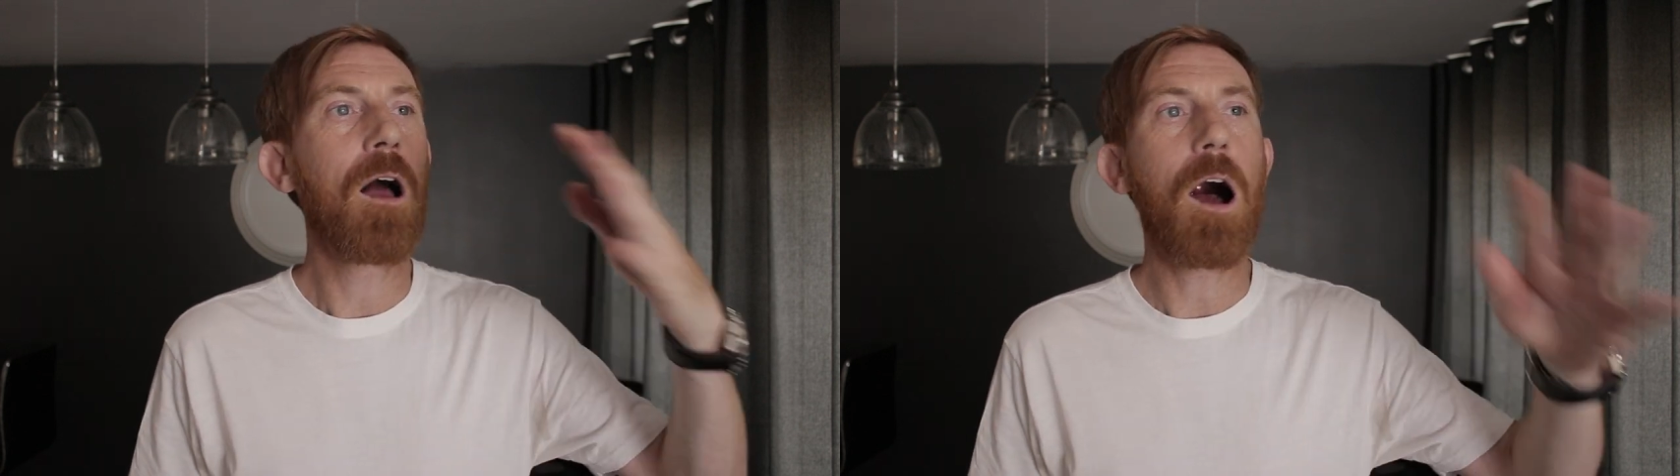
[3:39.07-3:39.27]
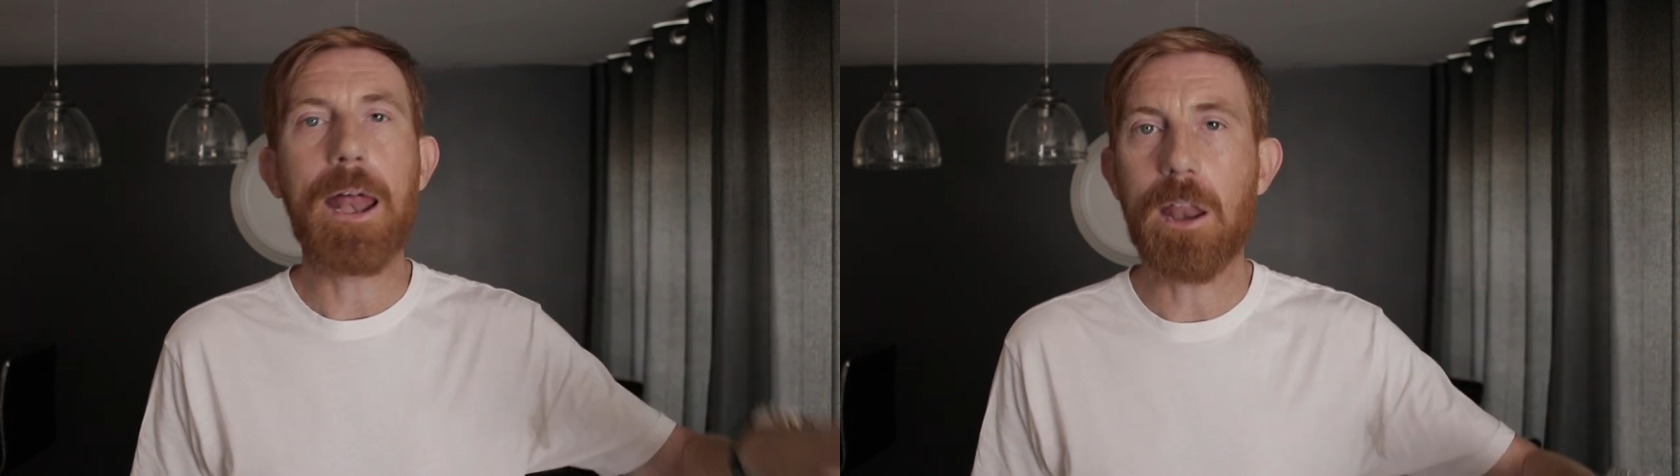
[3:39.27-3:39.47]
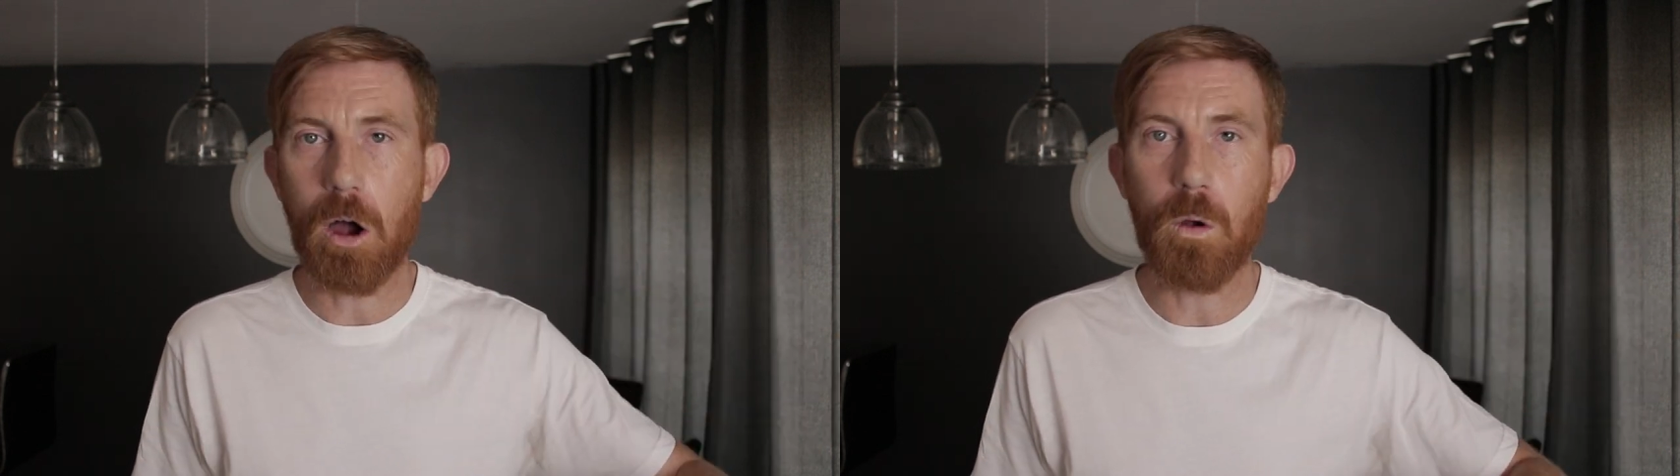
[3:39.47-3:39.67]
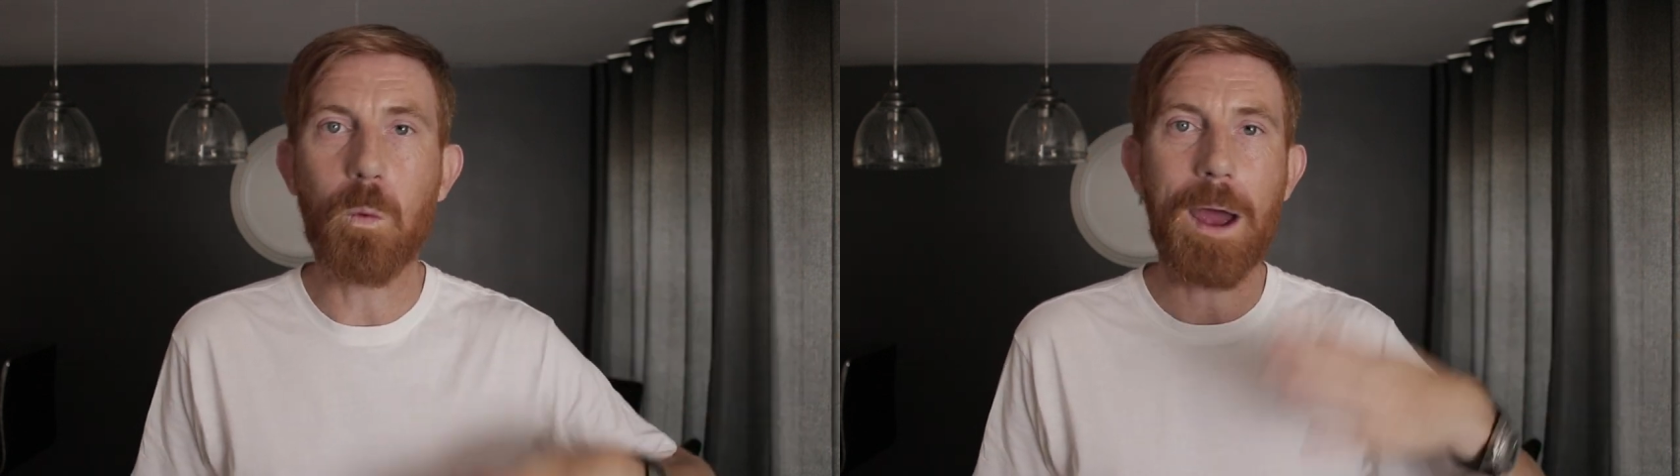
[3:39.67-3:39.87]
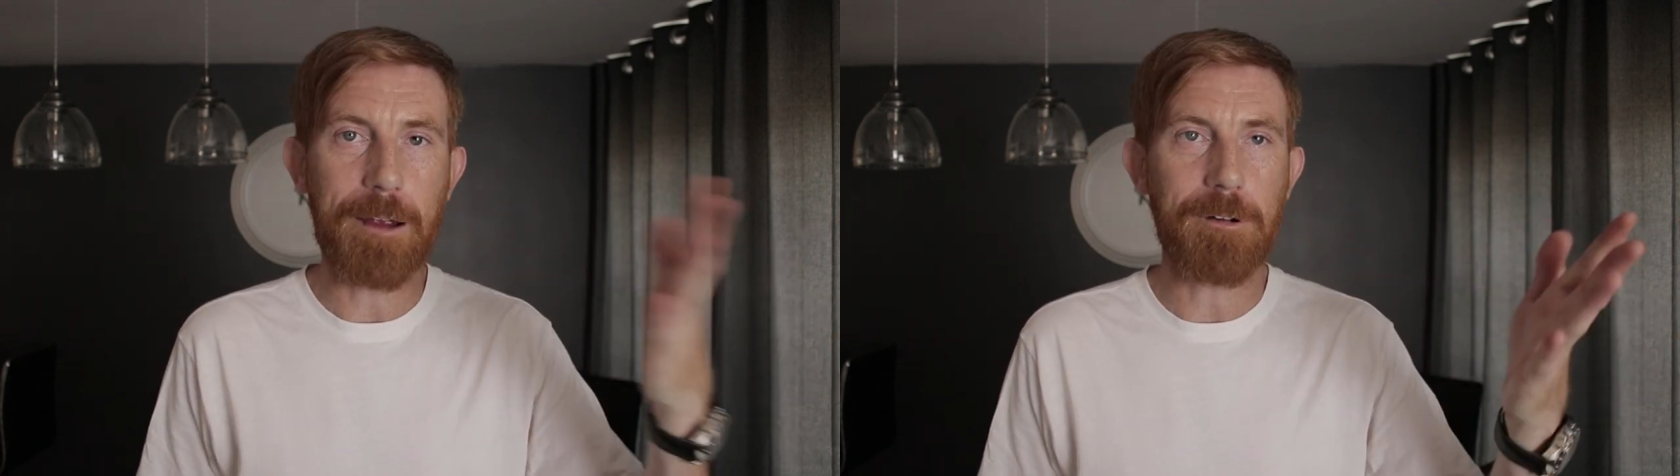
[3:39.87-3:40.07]
I know
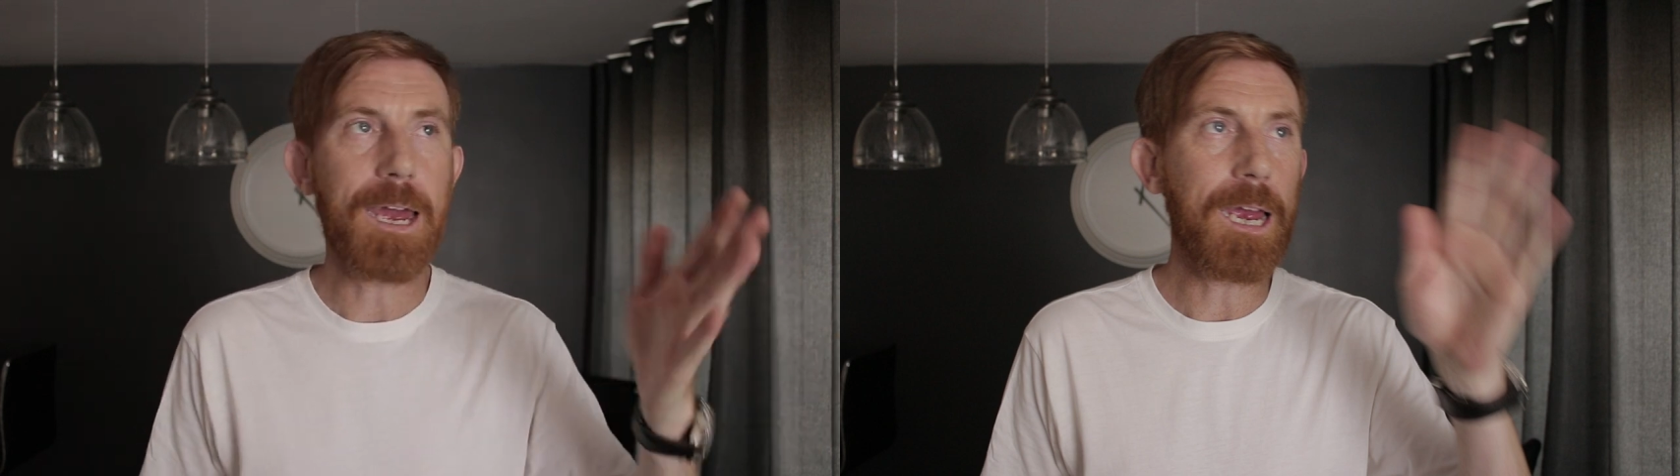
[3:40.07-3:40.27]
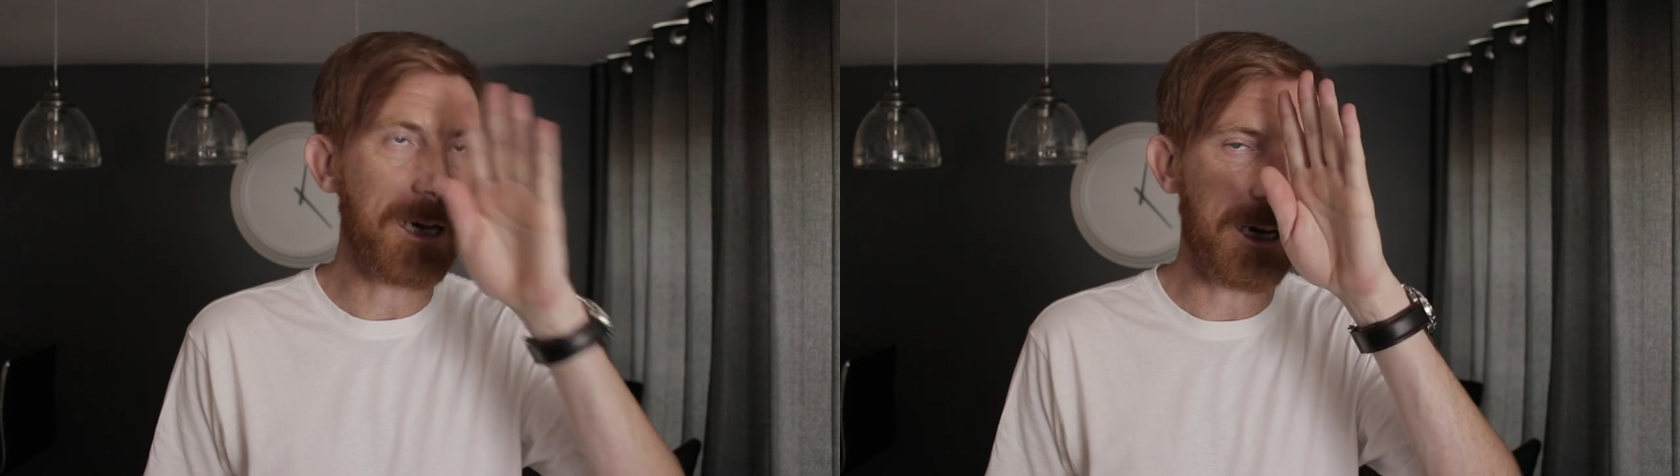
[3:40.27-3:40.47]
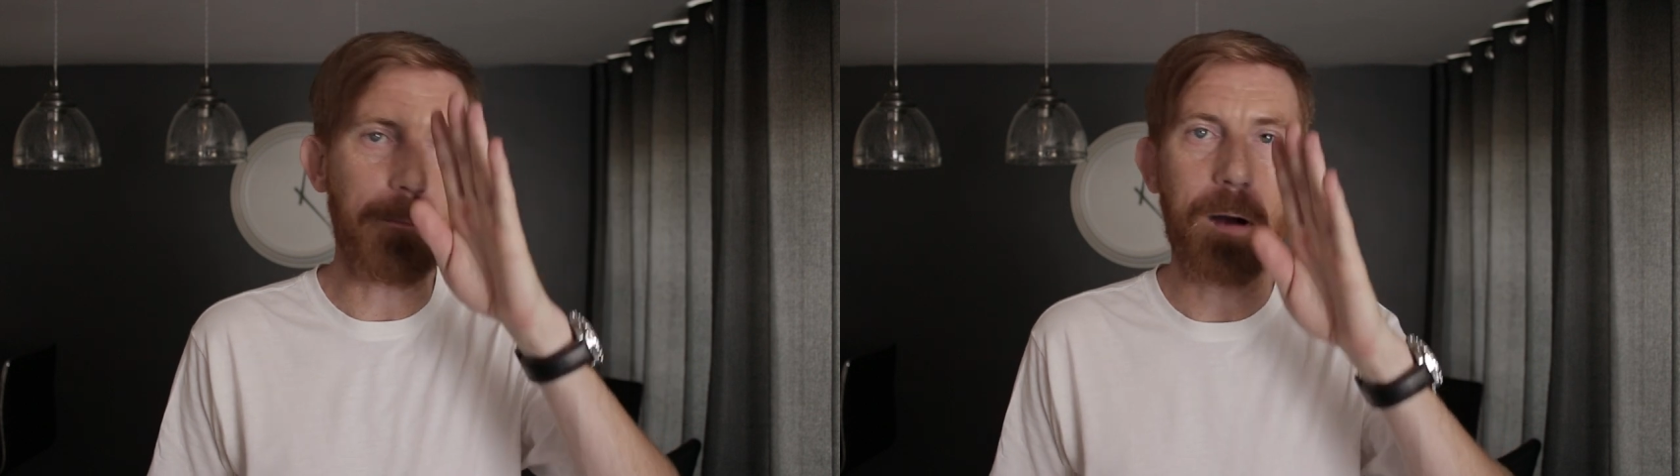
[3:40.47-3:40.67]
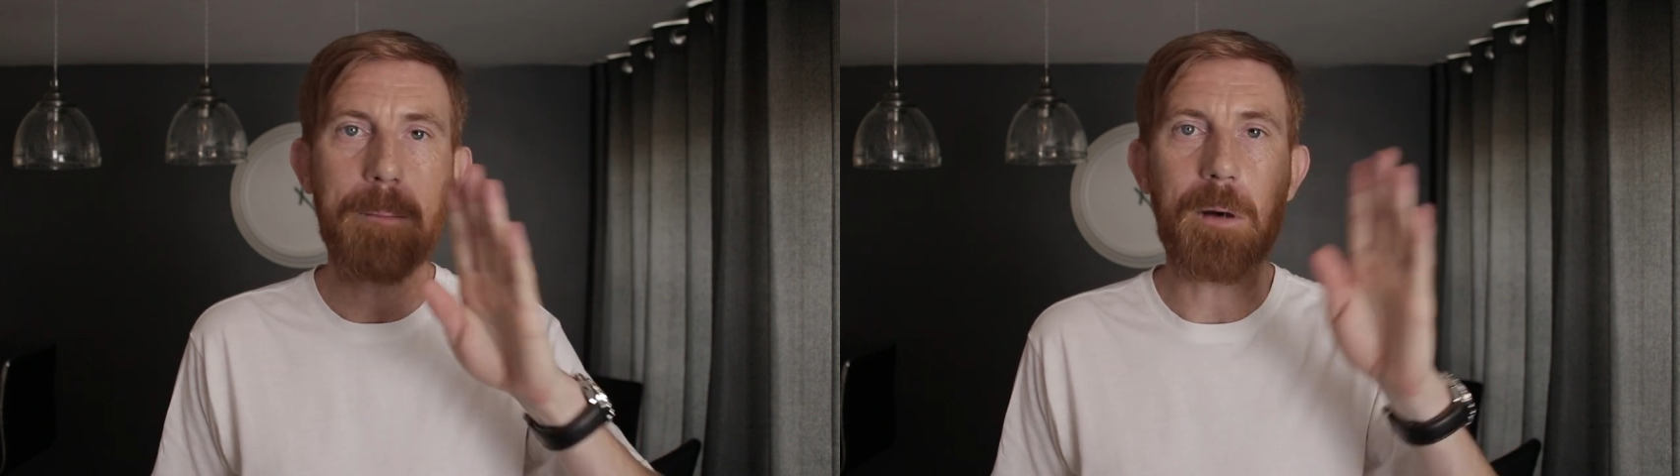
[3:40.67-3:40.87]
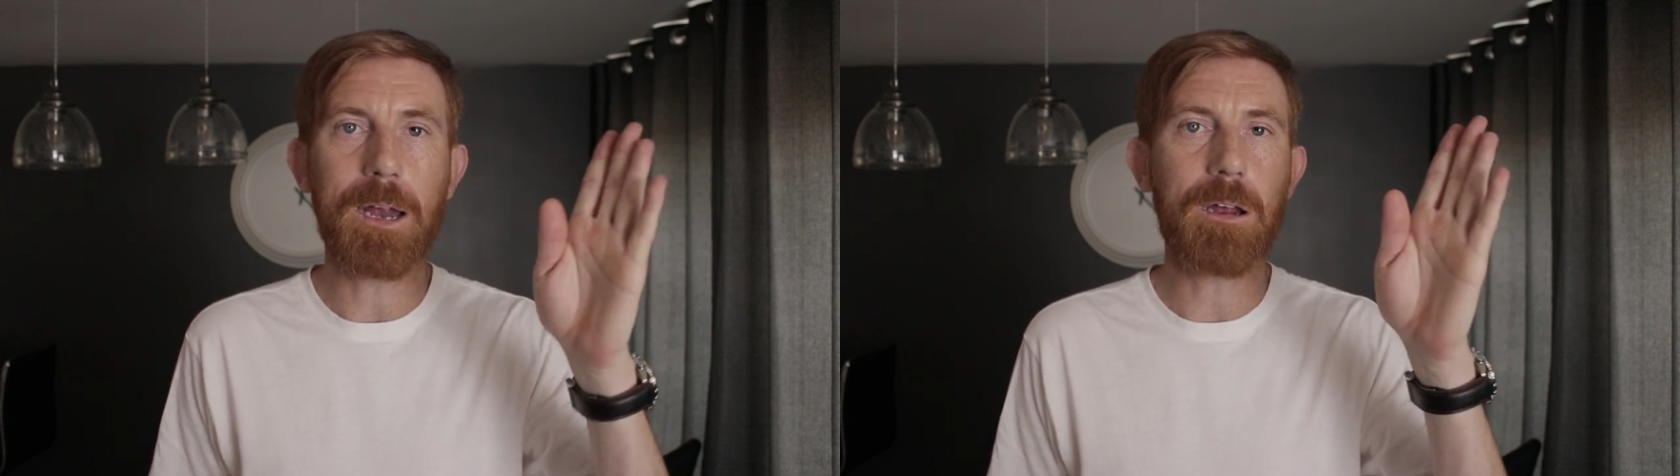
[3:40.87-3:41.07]
where it is in my
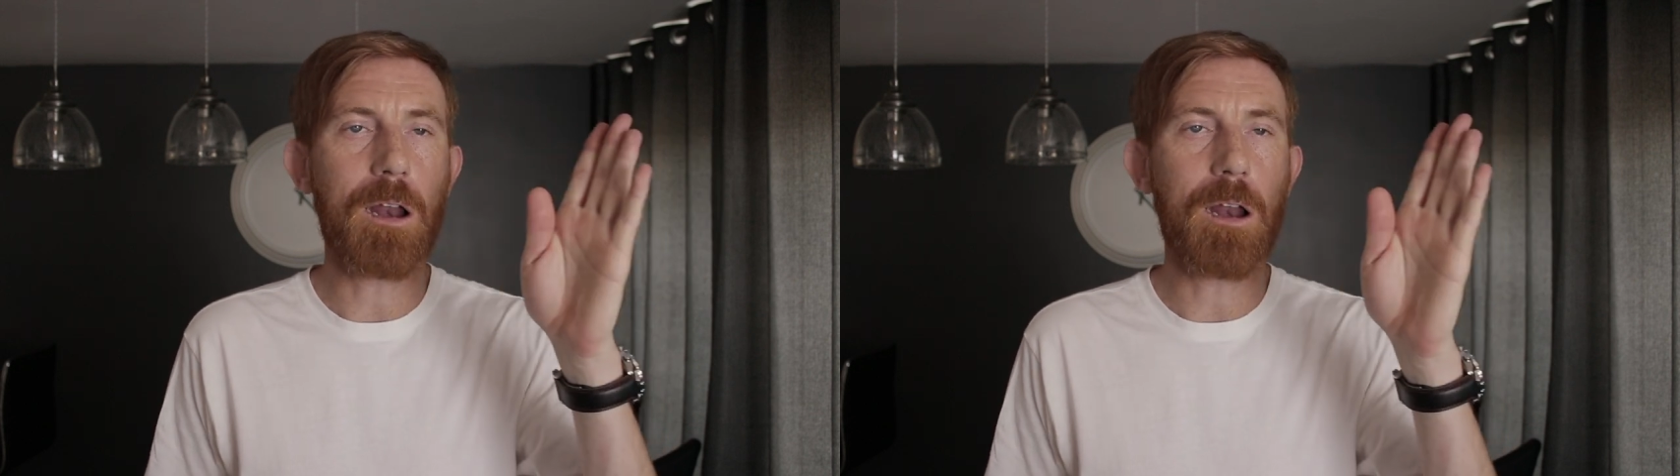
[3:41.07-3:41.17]
mind.